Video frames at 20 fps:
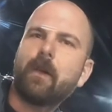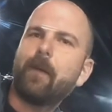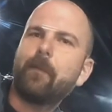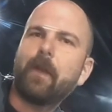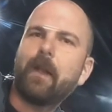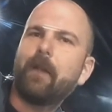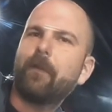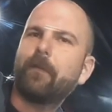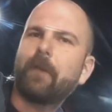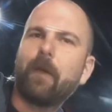I
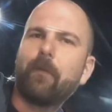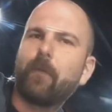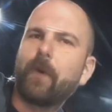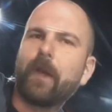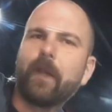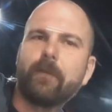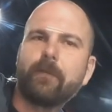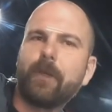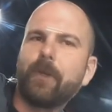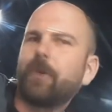mean, if
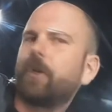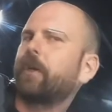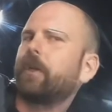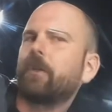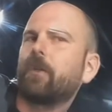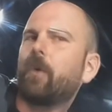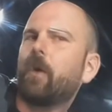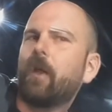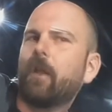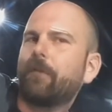we do good
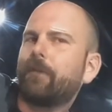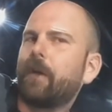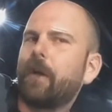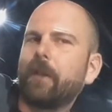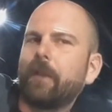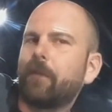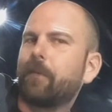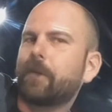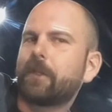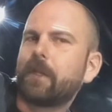in
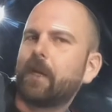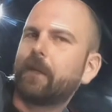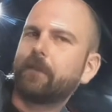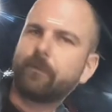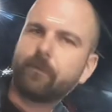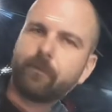qualifying, then we're set.